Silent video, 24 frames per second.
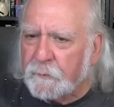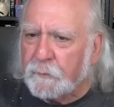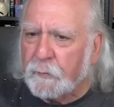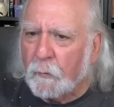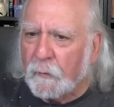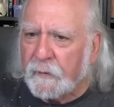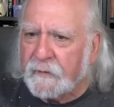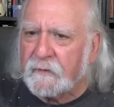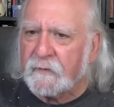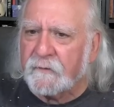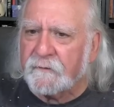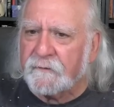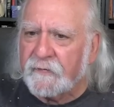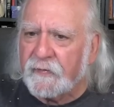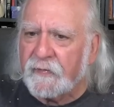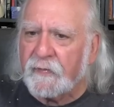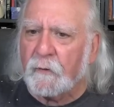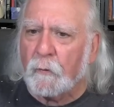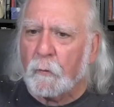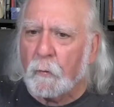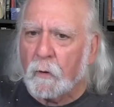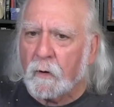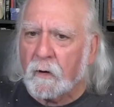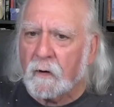the point of
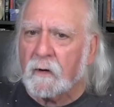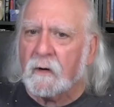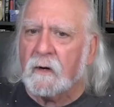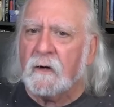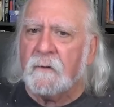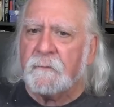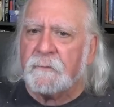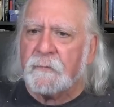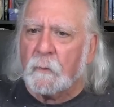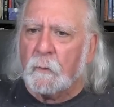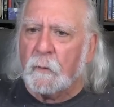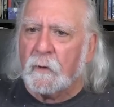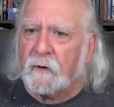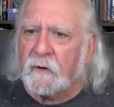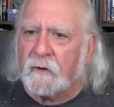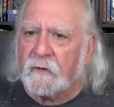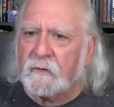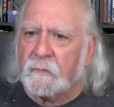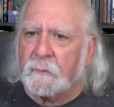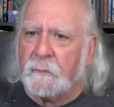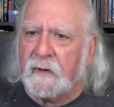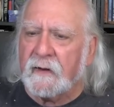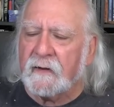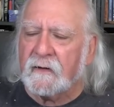Thor, where
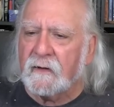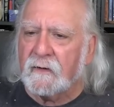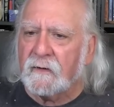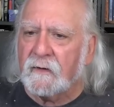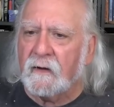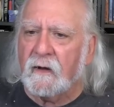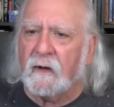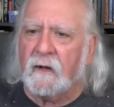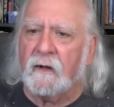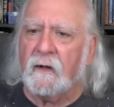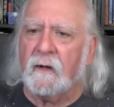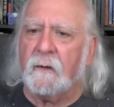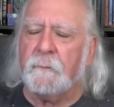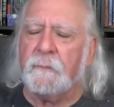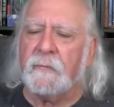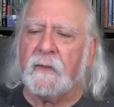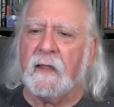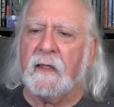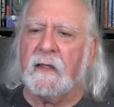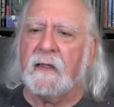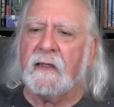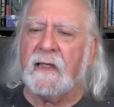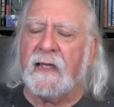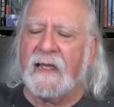it's making um,
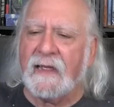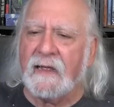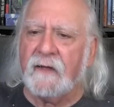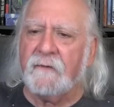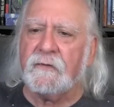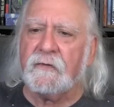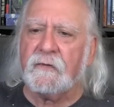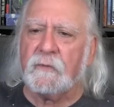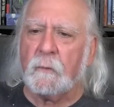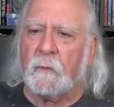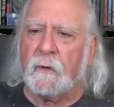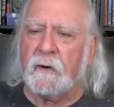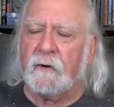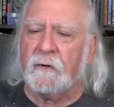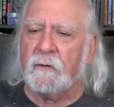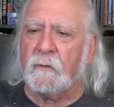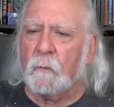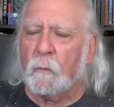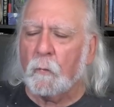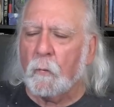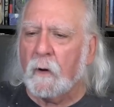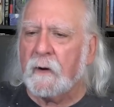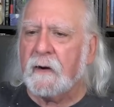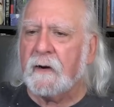a half square to
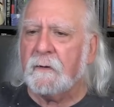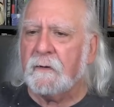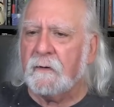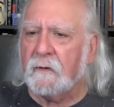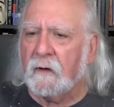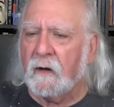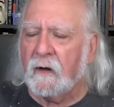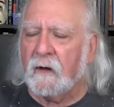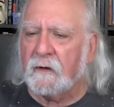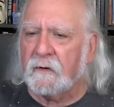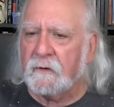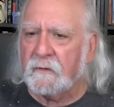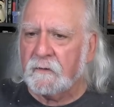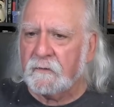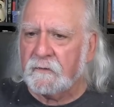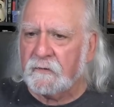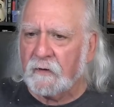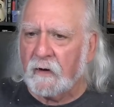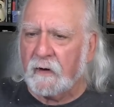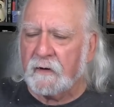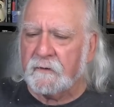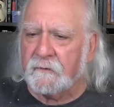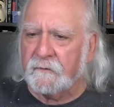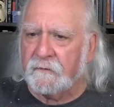one uh,
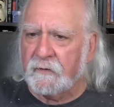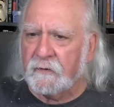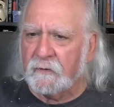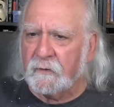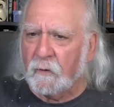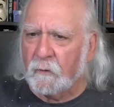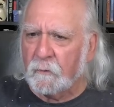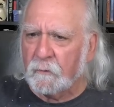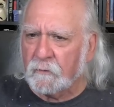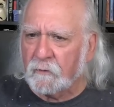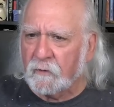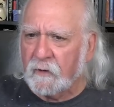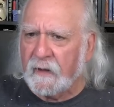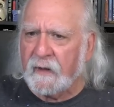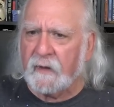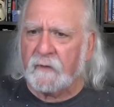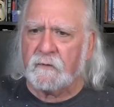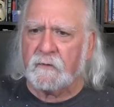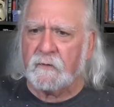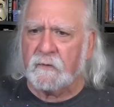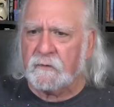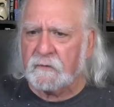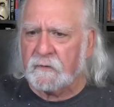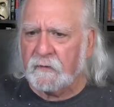side of the nodal
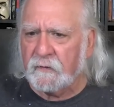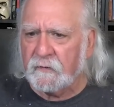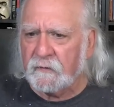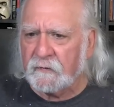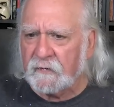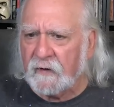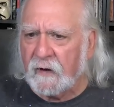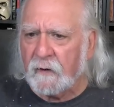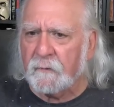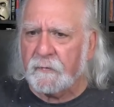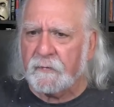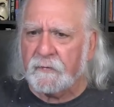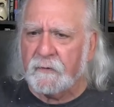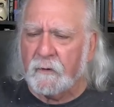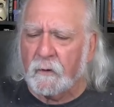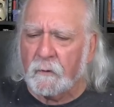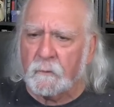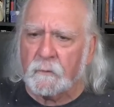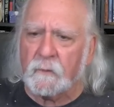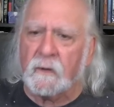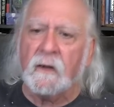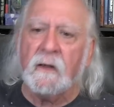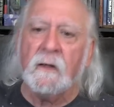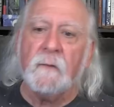axis to the south
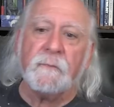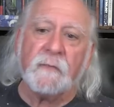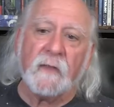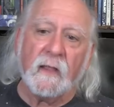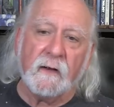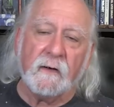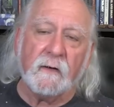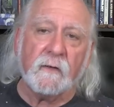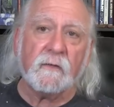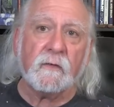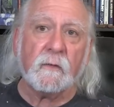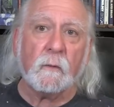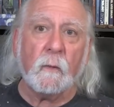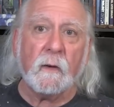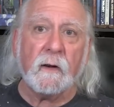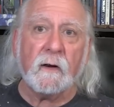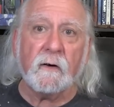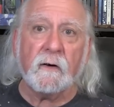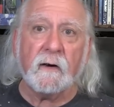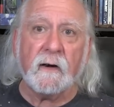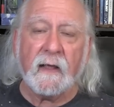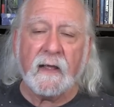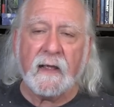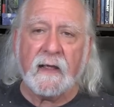node and a
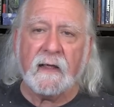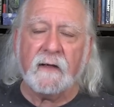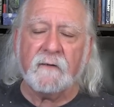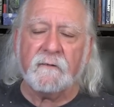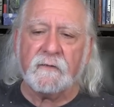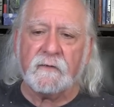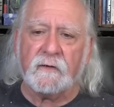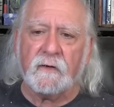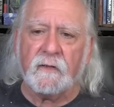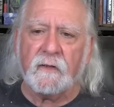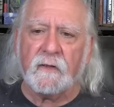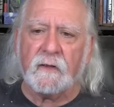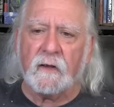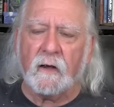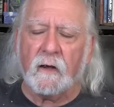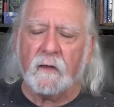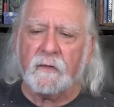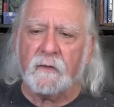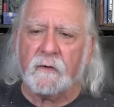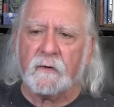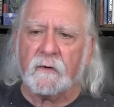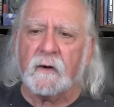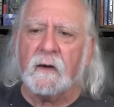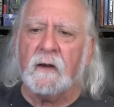square and a half to the
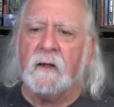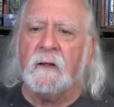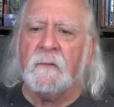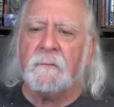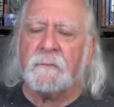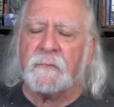other.